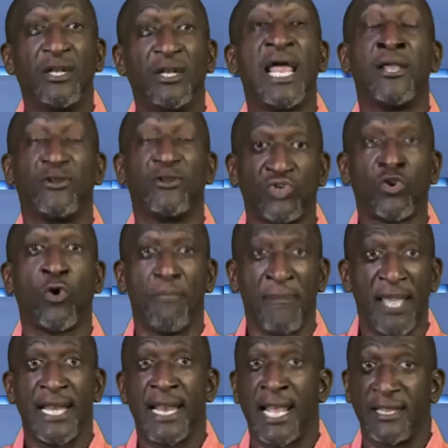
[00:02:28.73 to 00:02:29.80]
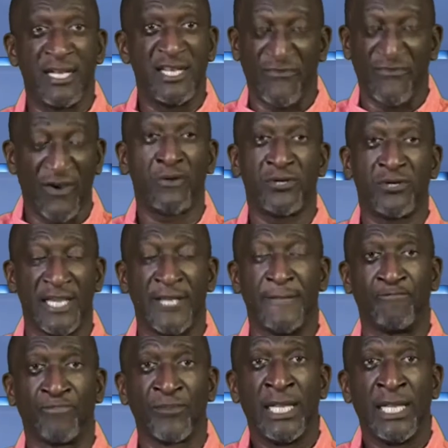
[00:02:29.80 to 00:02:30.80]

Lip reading: lion saw men and they devoured them.